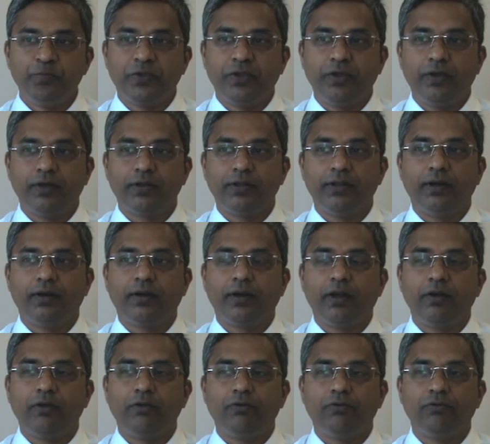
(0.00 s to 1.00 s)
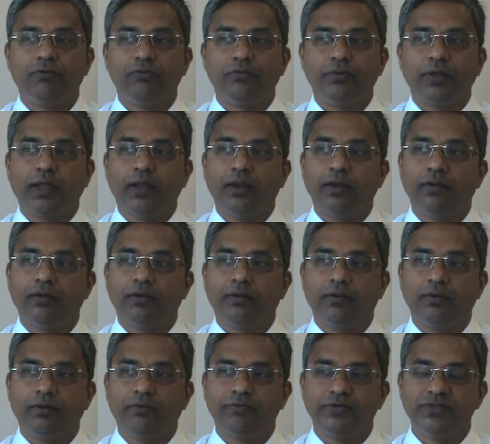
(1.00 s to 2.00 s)
here they trained you
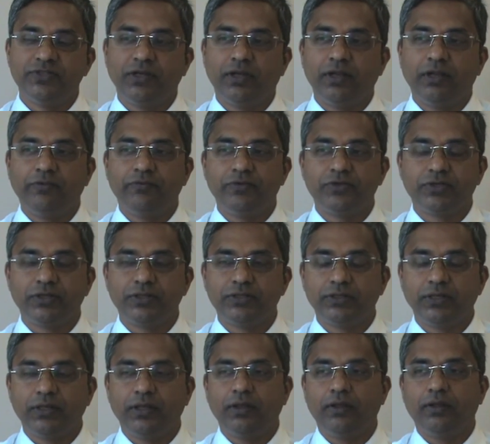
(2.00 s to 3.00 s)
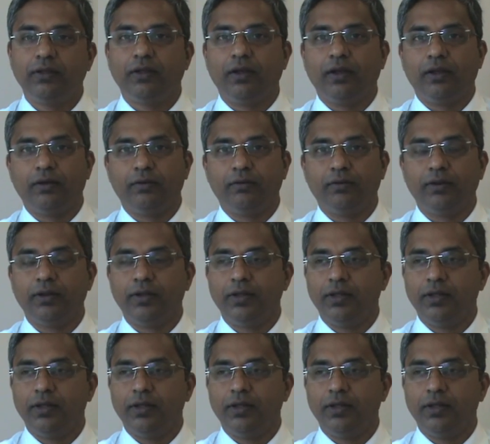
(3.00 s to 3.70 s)
in physical efficiency and